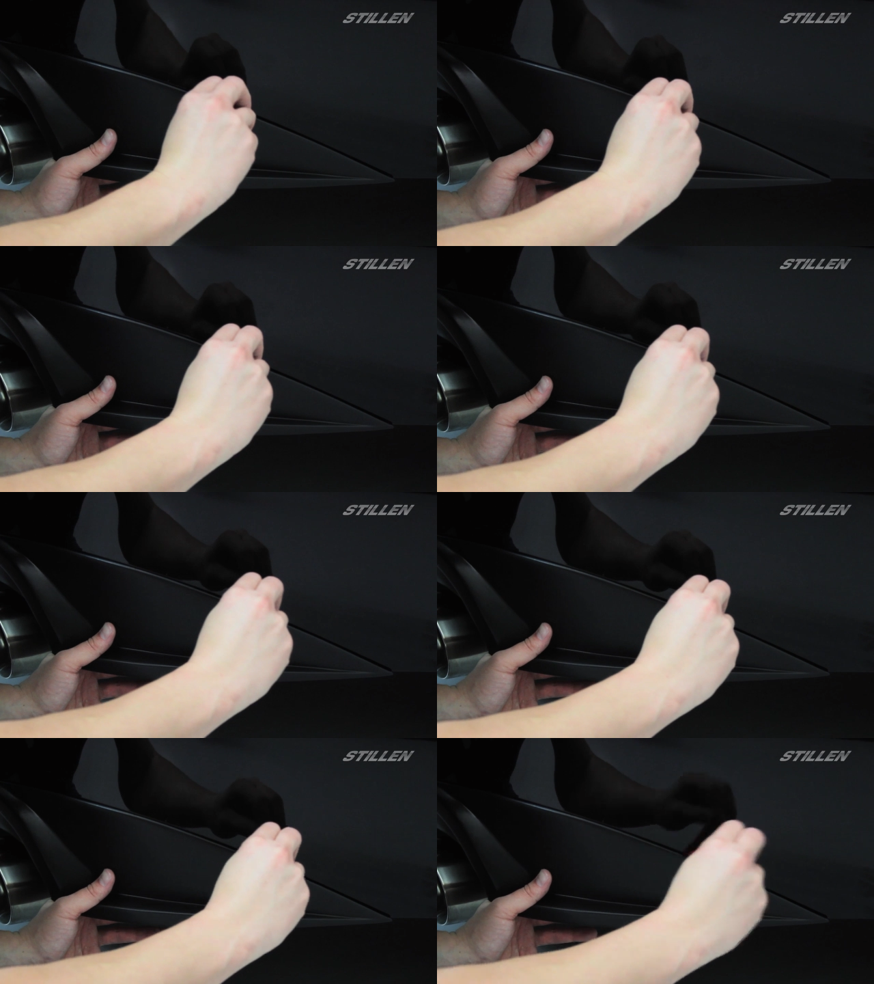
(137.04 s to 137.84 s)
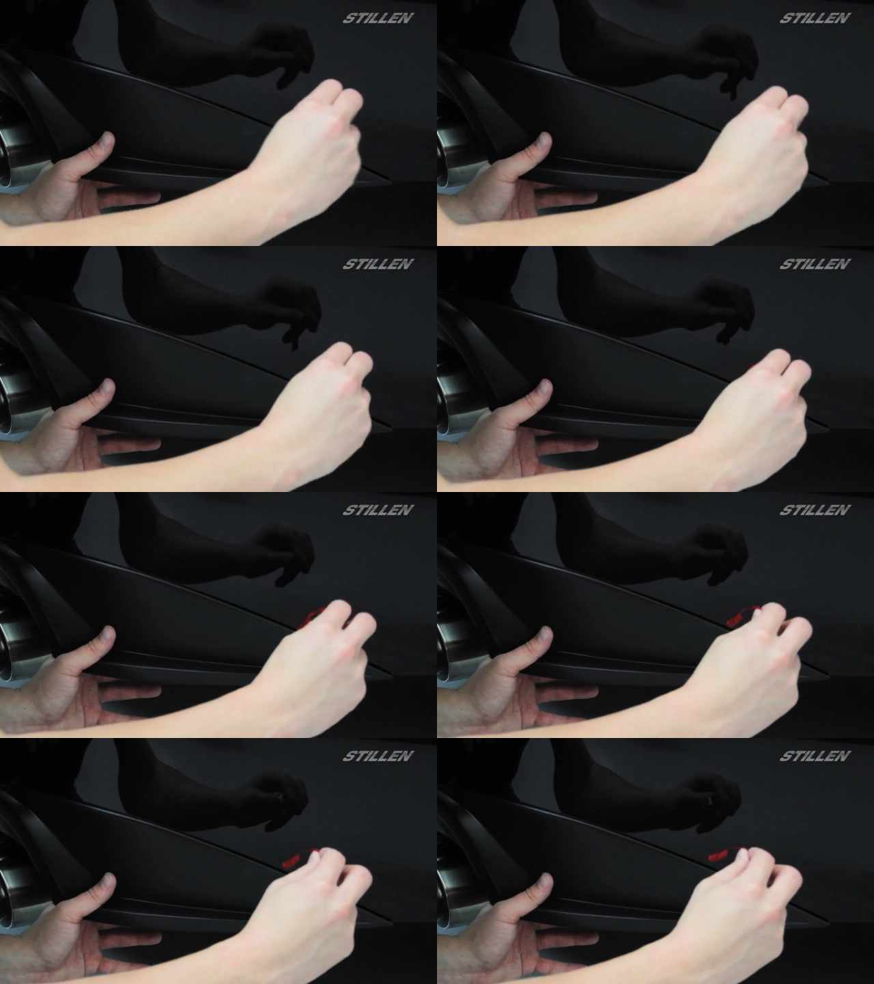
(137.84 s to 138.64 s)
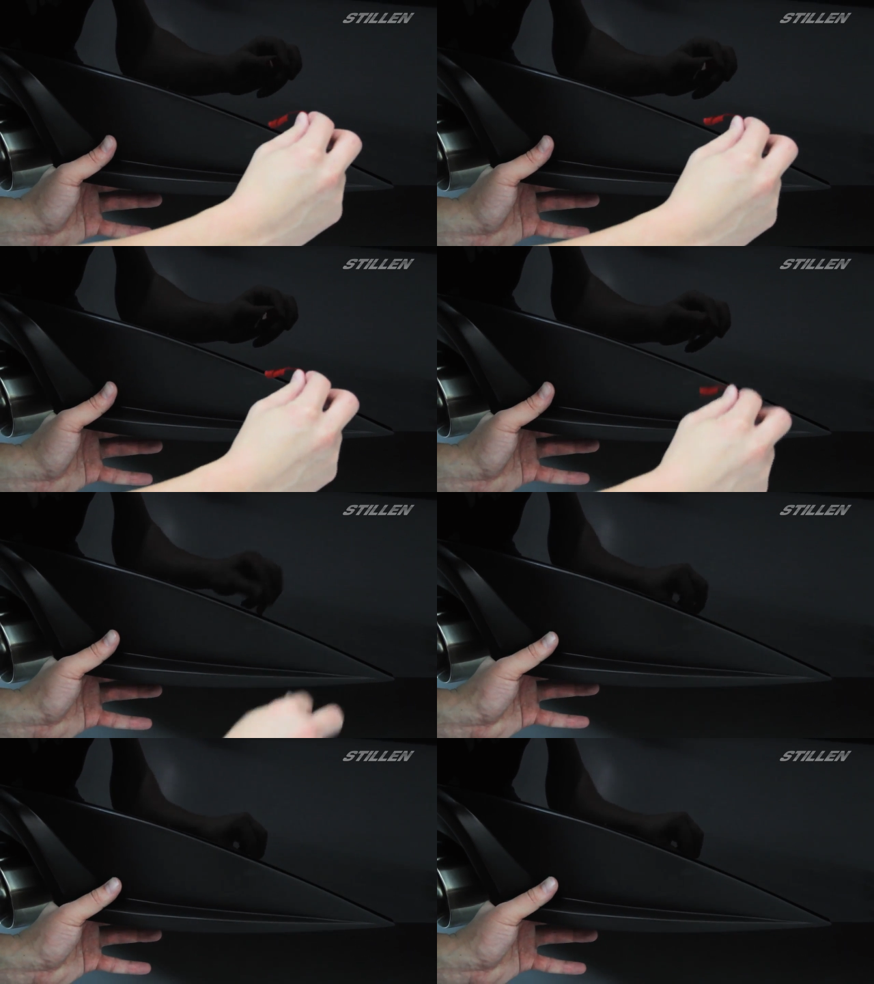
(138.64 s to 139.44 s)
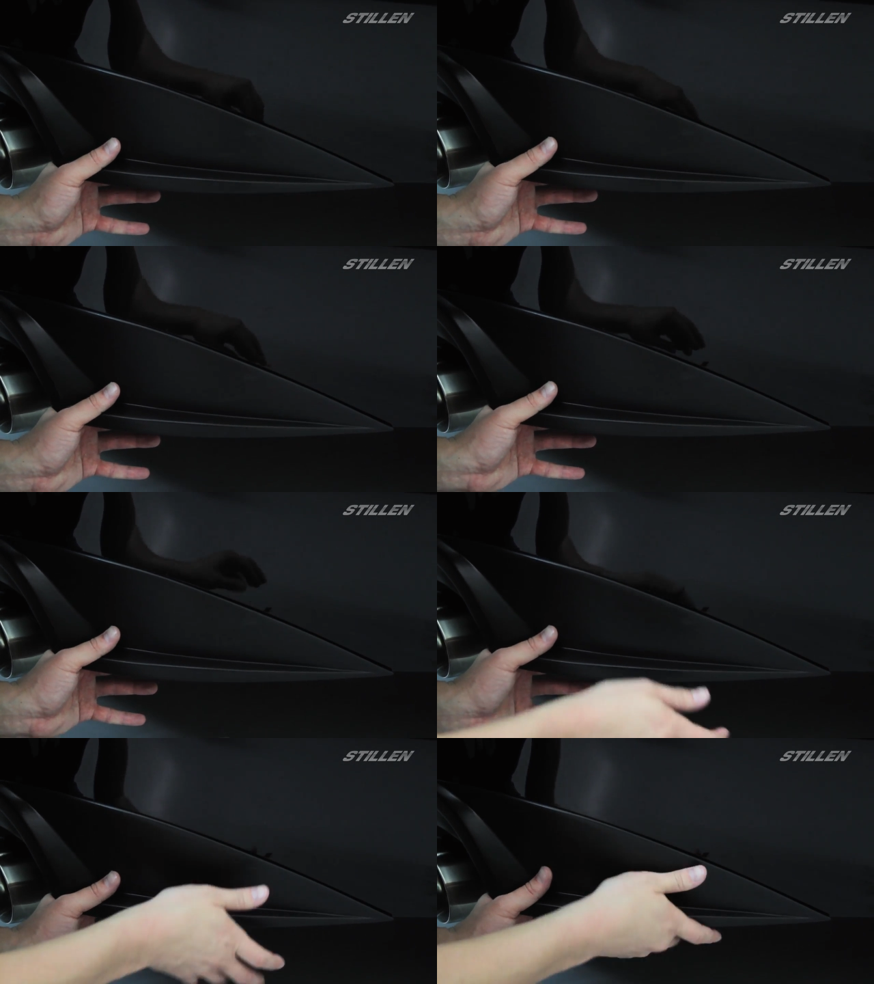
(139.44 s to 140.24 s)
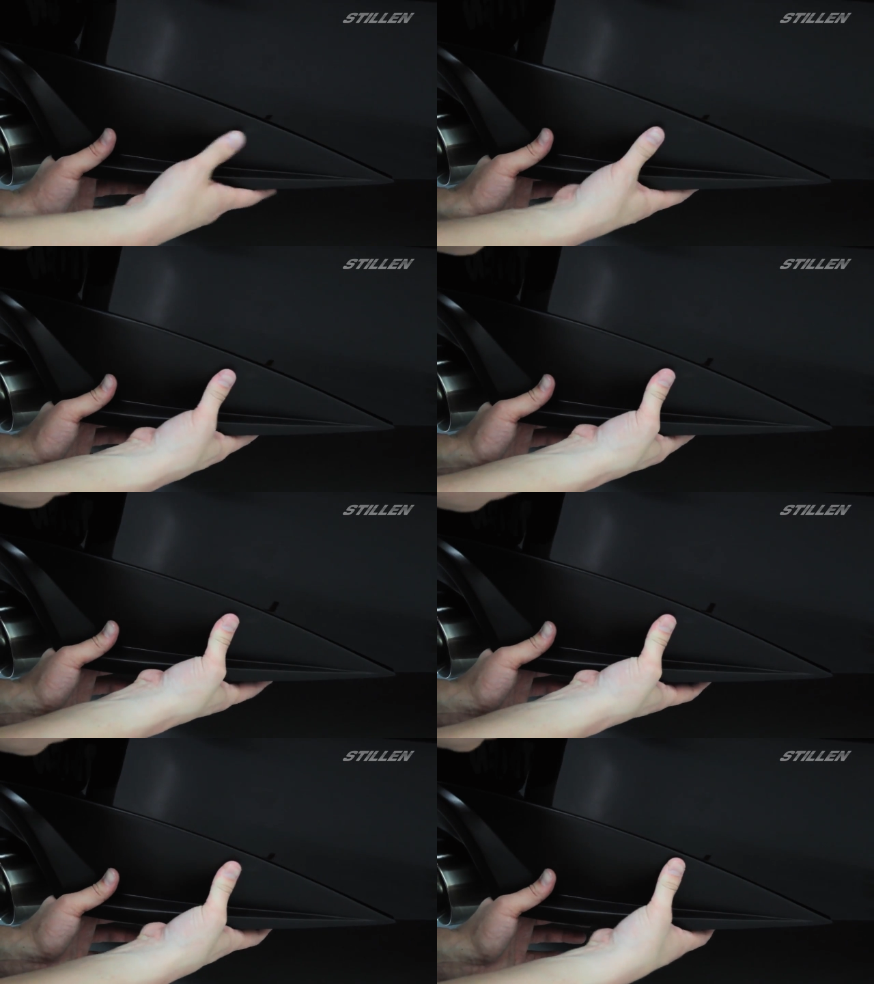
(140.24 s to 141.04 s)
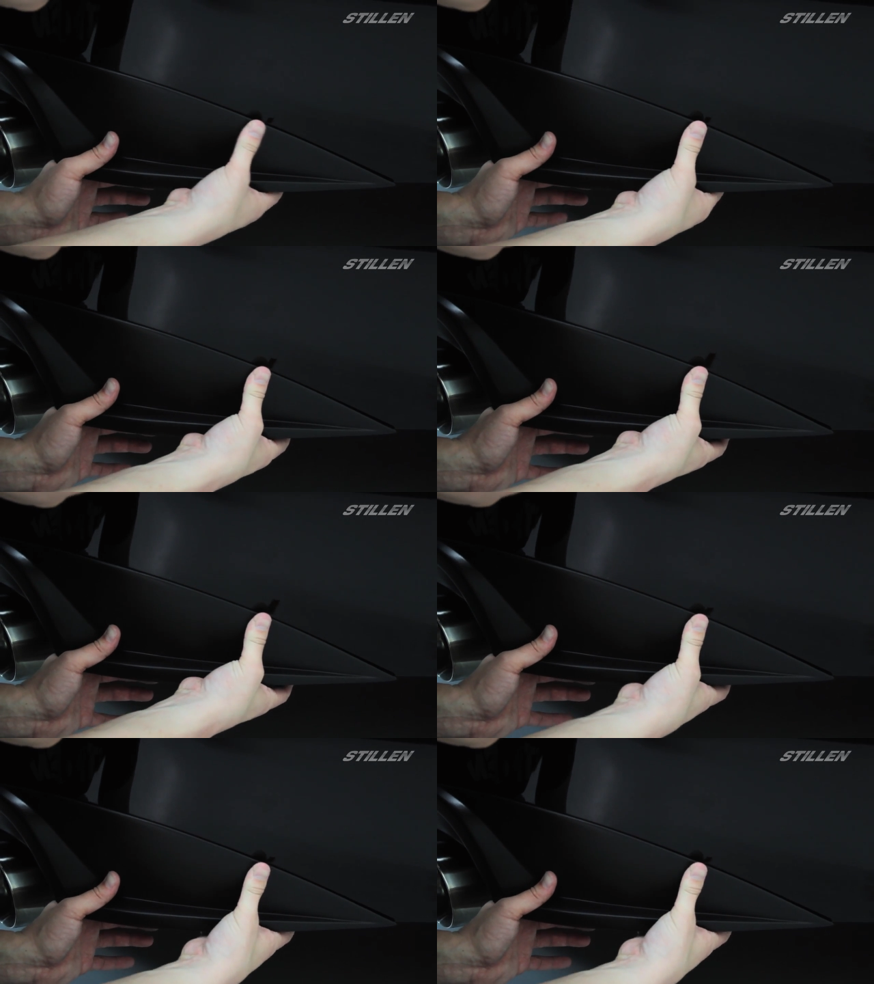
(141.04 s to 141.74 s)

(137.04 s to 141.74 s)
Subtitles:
Nobody's mouth can be seen.